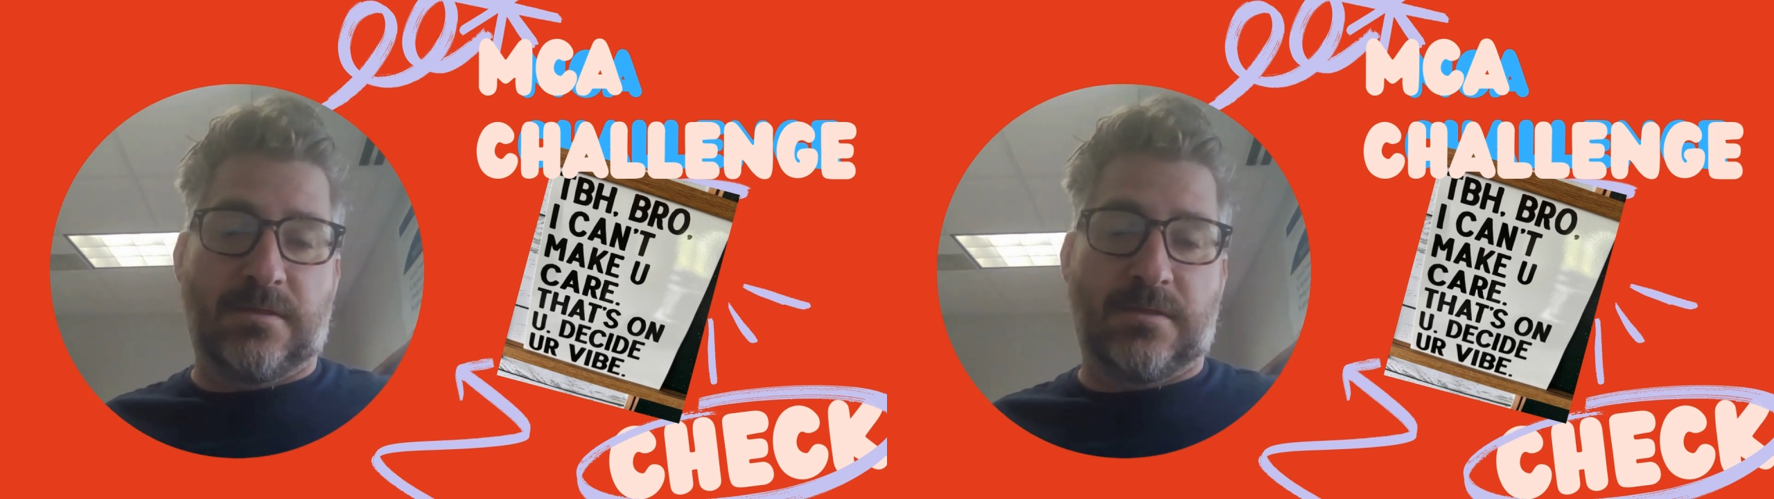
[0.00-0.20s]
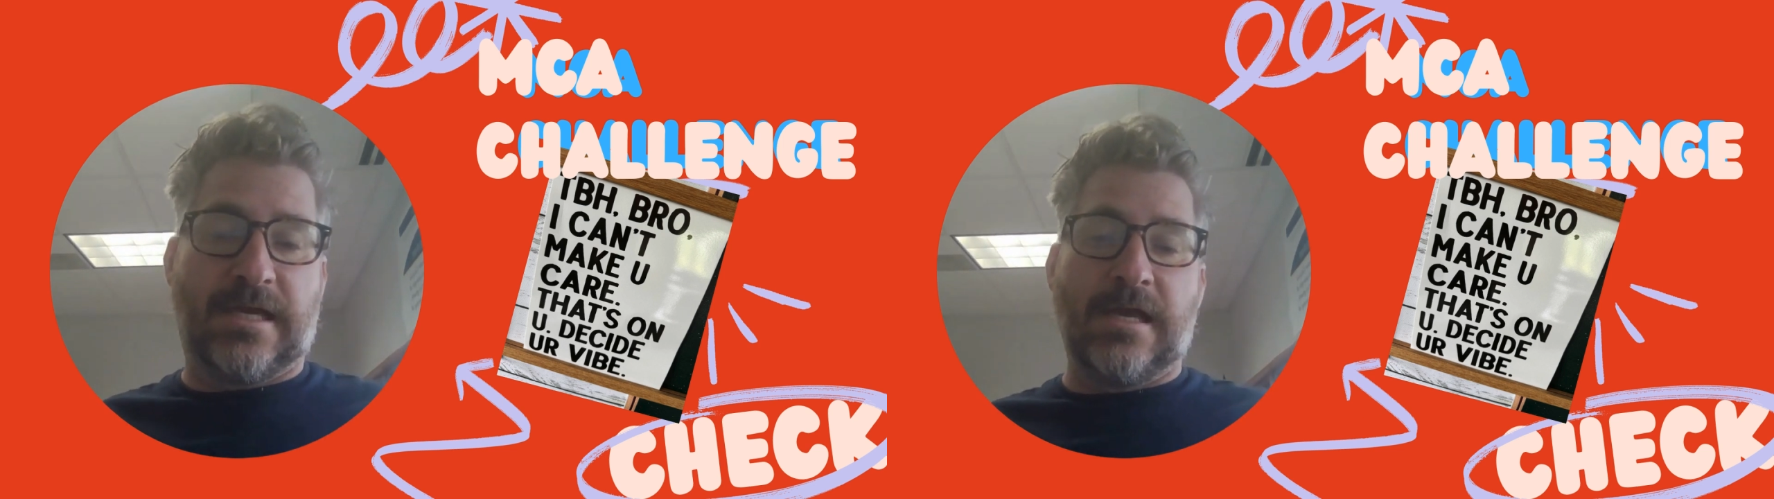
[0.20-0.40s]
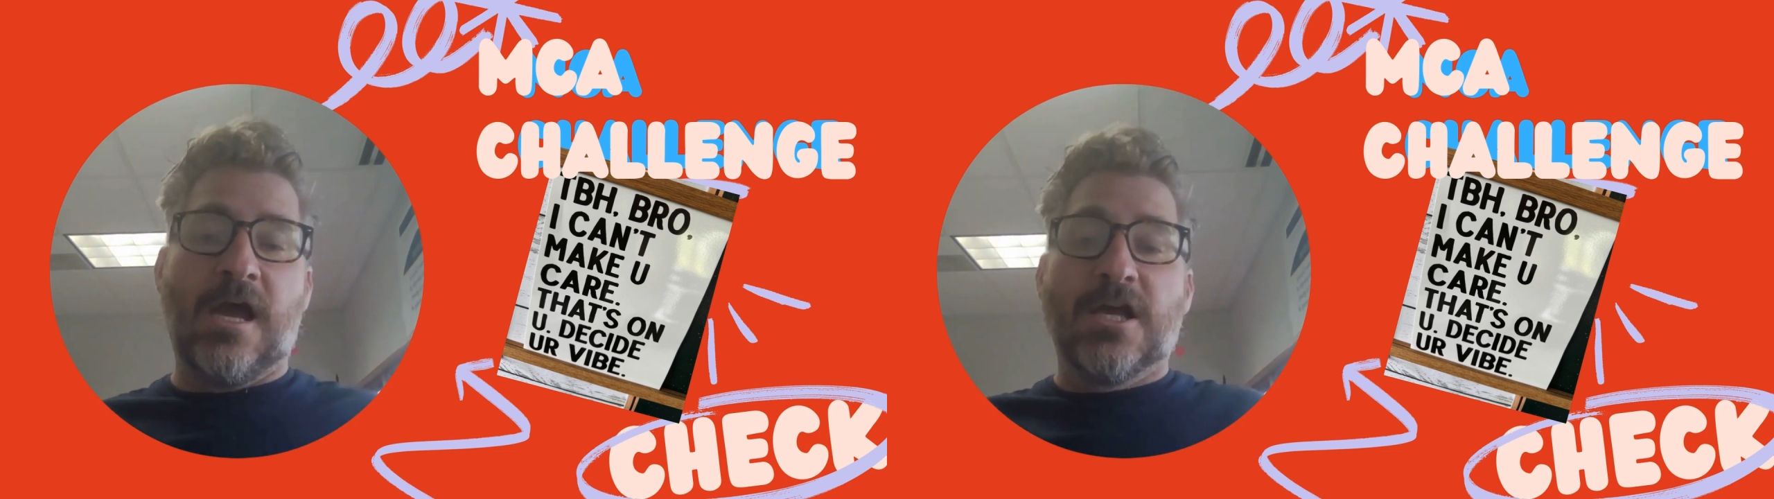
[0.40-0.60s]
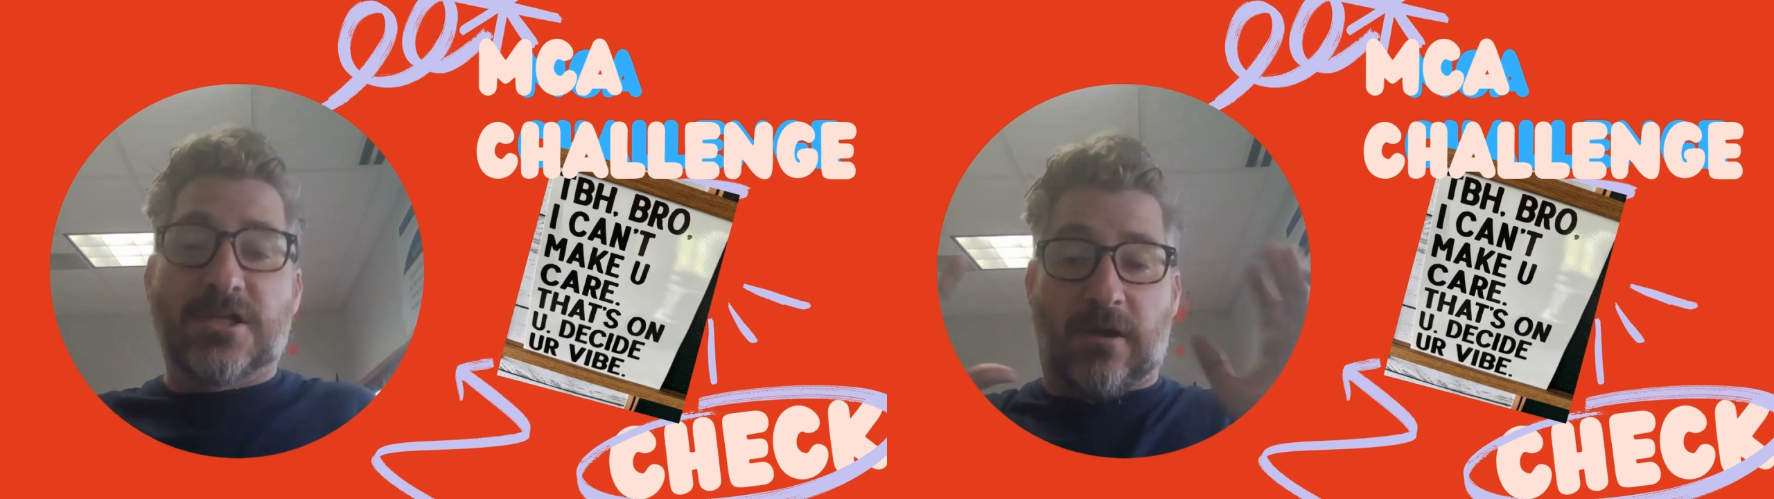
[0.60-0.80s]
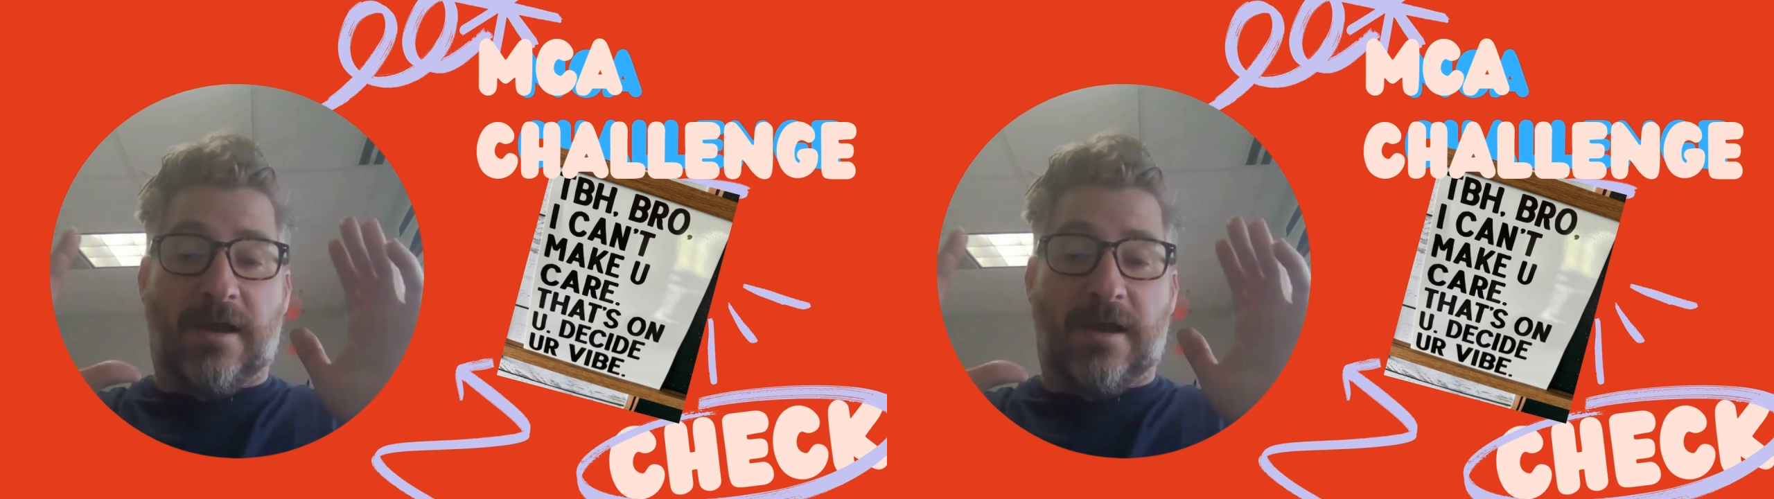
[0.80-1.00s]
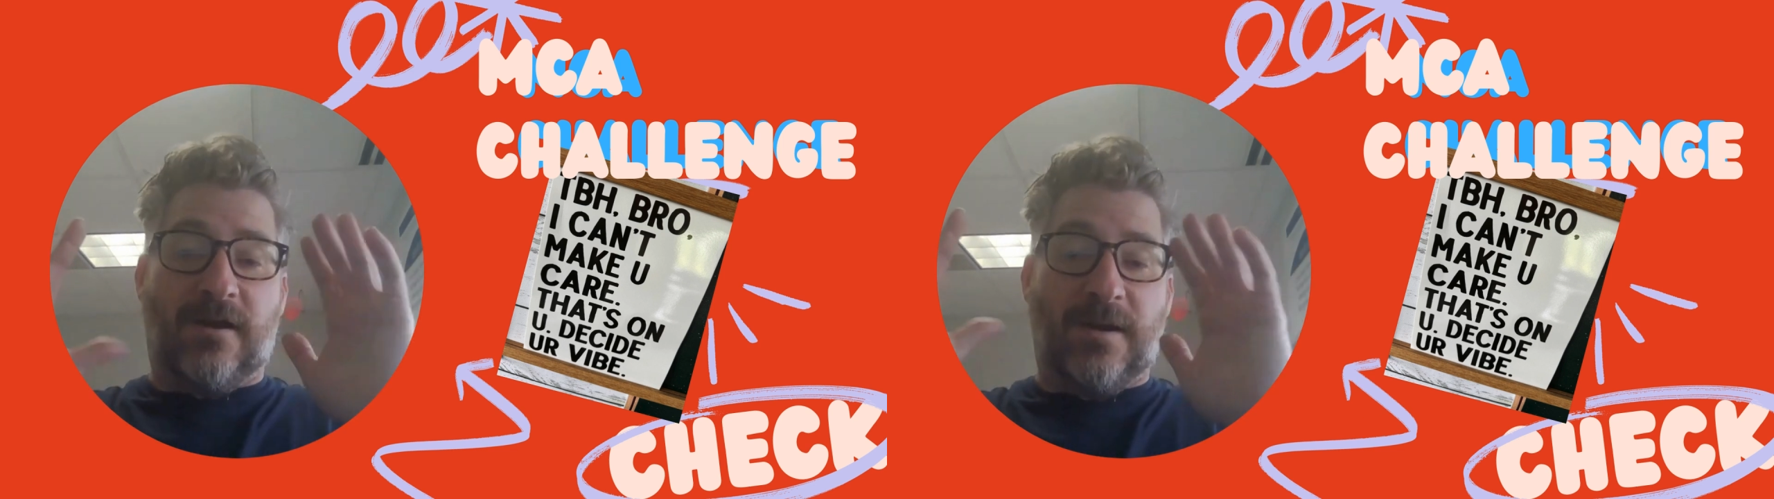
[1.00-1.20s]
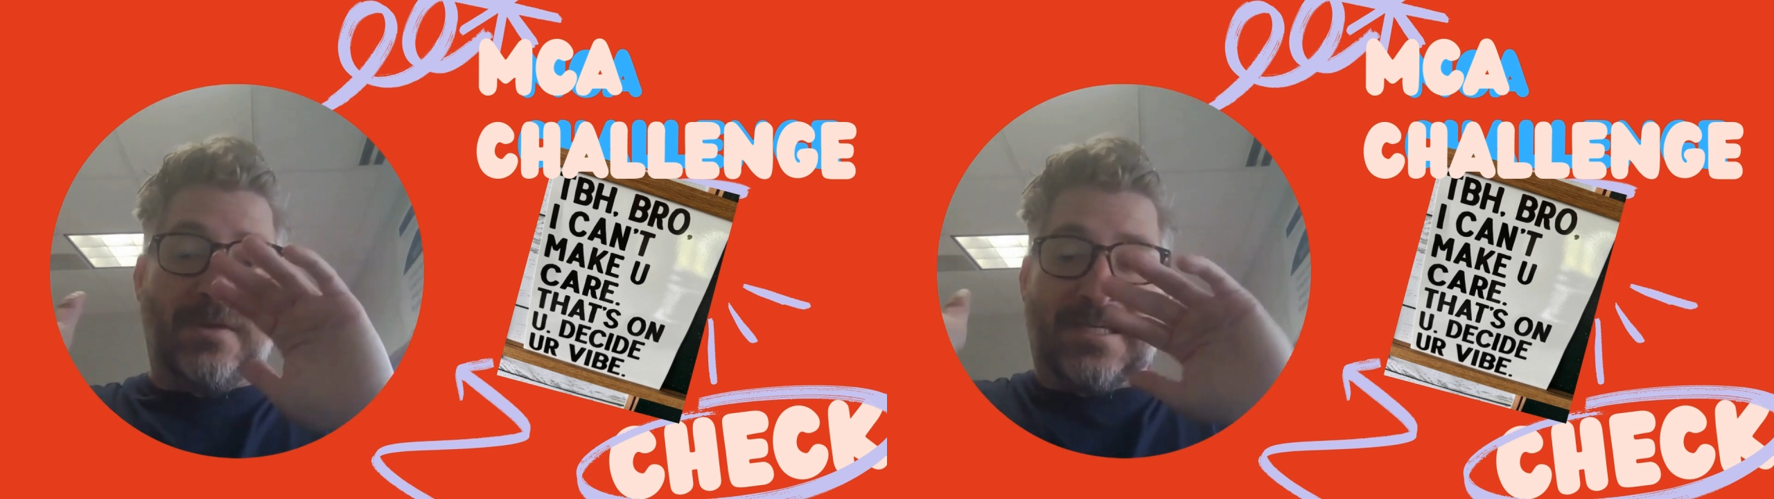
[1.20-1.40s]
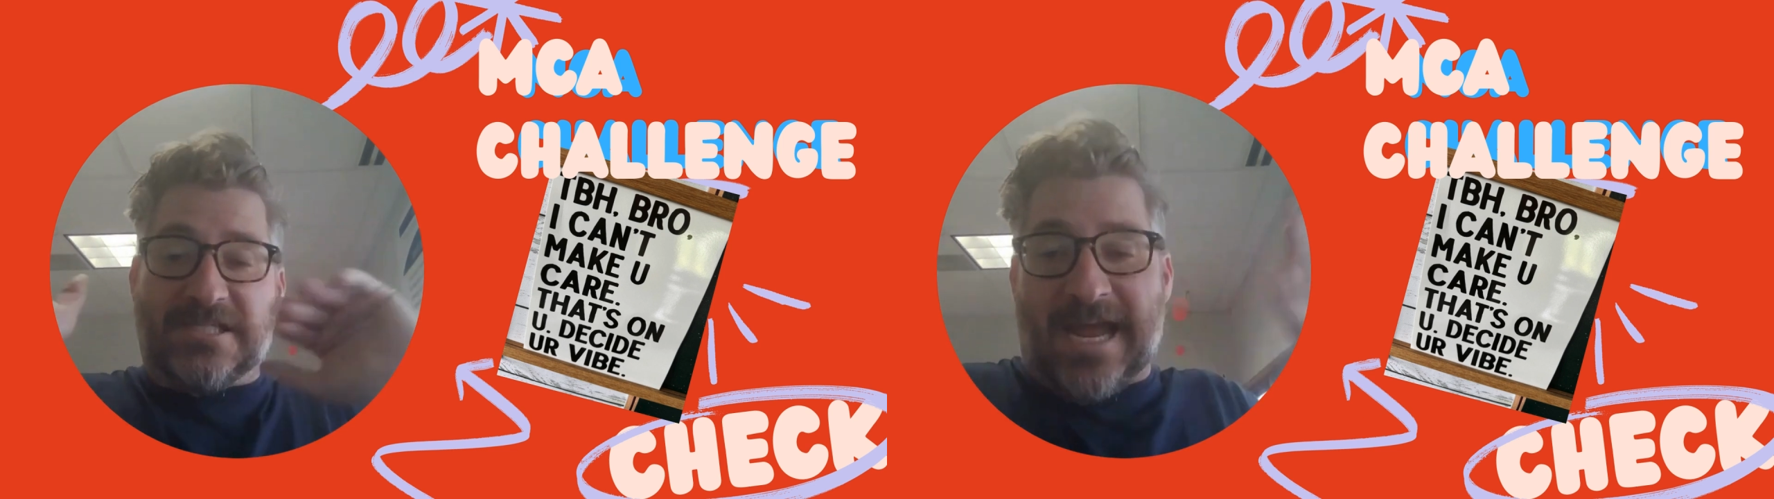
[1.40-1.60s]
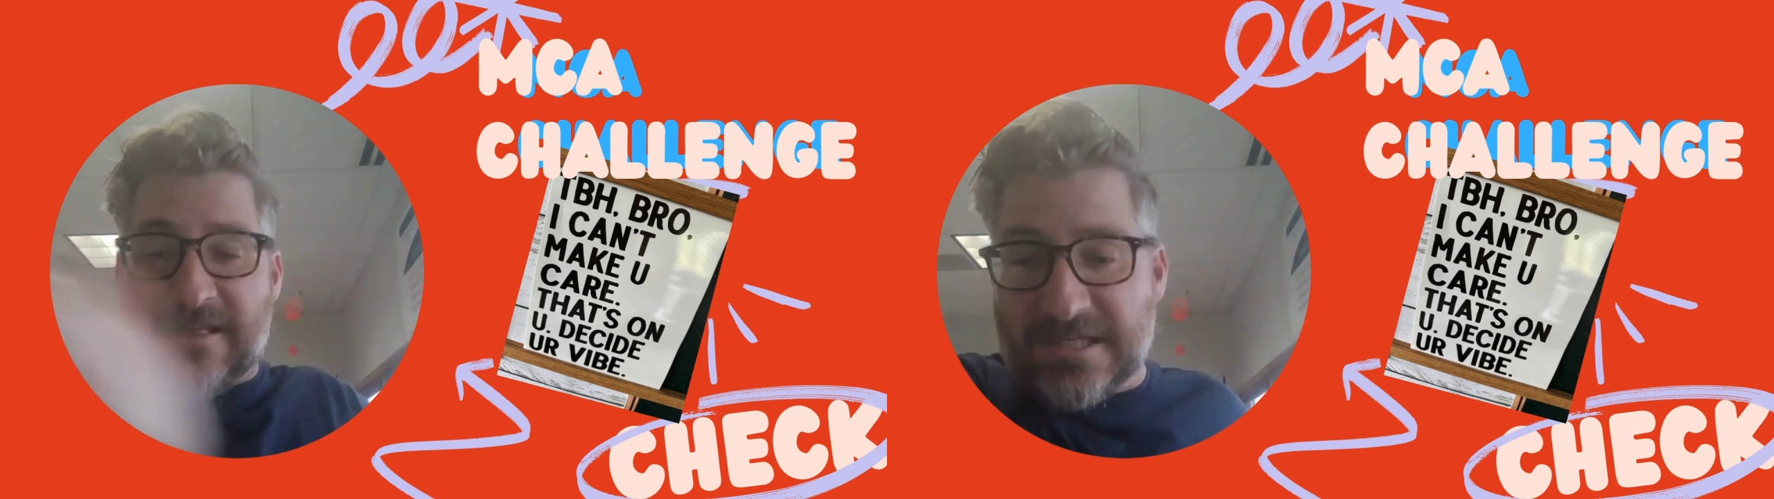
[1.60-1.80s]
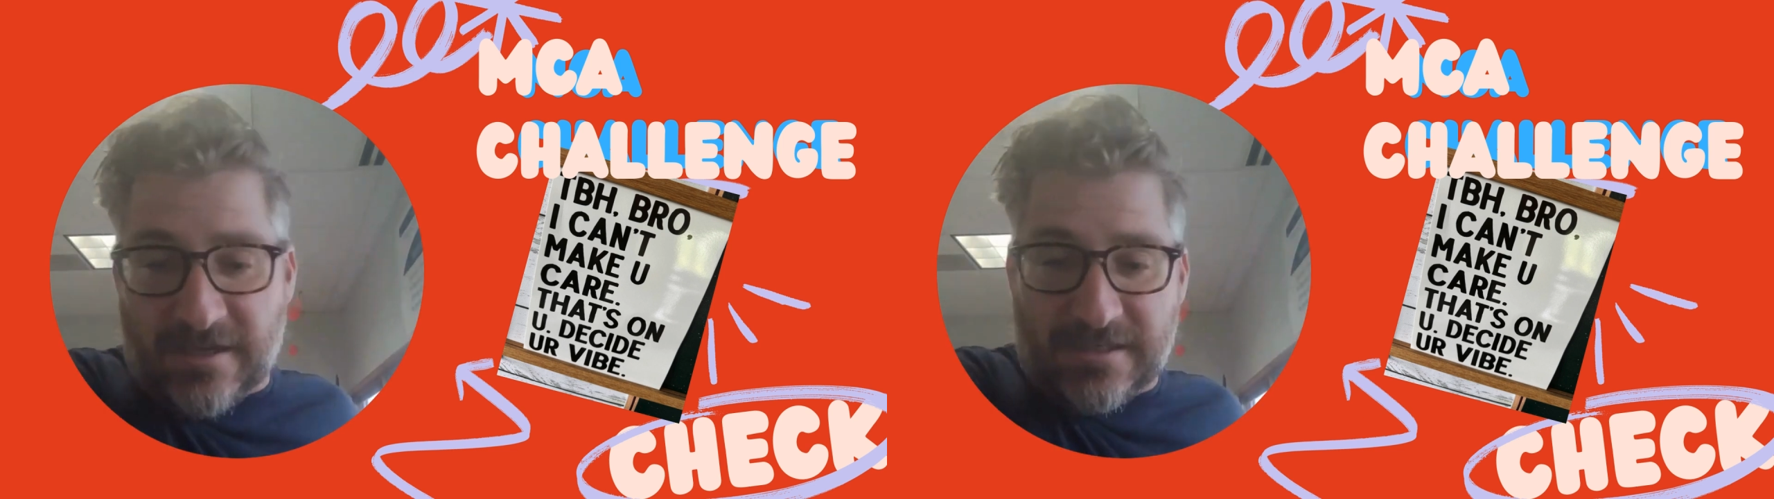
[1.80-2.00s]
Okay. So I've already put the
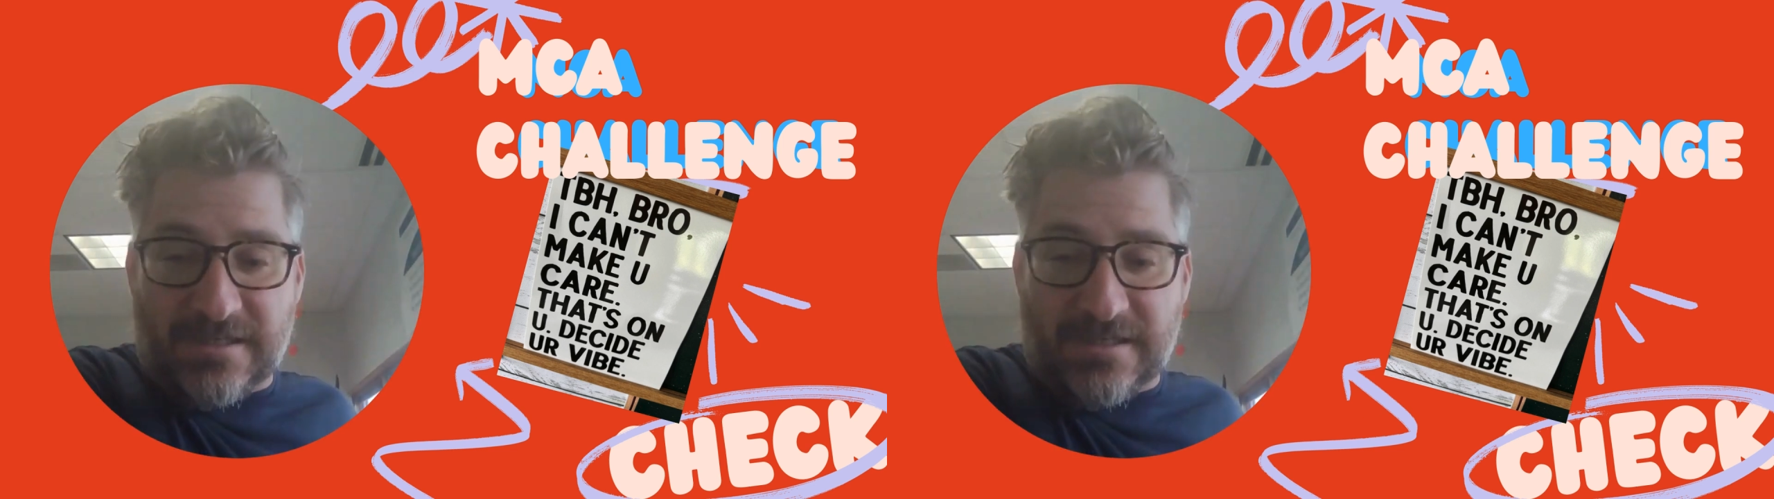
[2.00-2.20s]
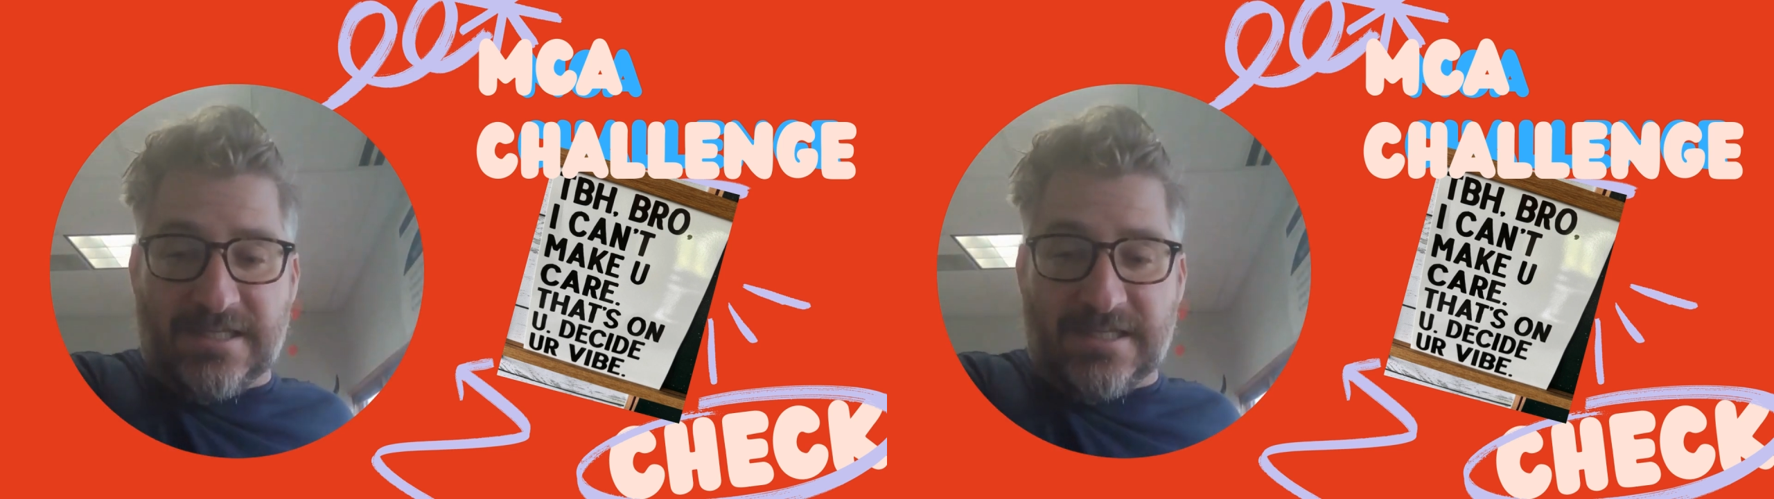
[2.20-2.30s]
challenge out to the